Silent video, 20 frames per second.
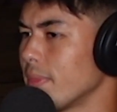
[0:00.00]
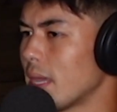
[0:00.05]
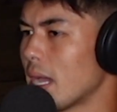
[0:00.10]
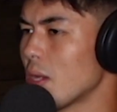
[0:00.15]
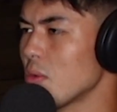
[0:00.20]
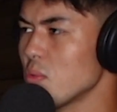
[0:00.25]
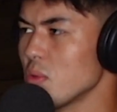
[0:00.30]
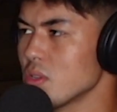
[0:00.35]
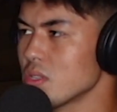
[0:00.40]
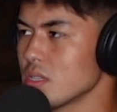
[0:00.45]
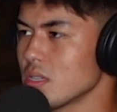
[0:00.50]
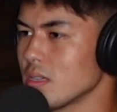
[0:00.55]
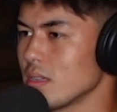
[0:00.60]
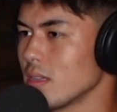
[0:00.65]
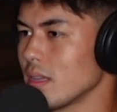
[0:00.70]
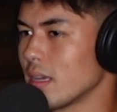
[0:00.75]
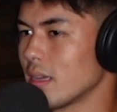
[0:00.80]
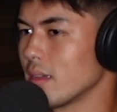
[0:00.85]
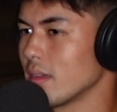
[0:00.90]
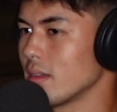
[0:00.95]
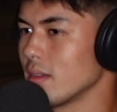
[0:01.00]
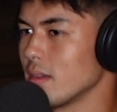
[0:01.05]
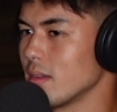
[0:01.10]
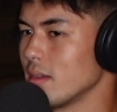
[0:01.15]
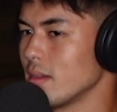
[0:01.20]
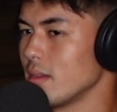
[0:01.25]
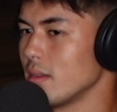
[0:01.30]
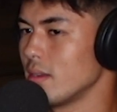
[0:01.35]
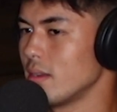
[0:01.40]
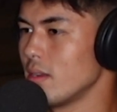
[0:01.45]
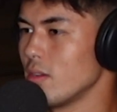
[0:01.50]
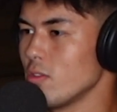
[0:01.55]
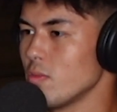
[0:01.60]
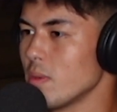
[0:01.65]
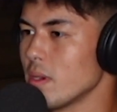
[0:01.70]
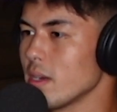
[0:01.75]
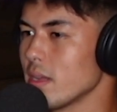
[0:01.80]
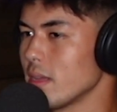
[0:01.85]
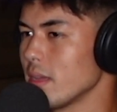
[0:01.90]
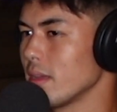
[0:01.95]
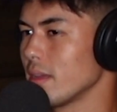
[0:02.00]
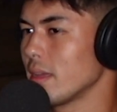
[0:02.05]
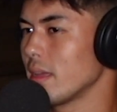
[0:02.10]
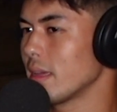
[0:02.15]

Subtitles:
I wasn't like nobody.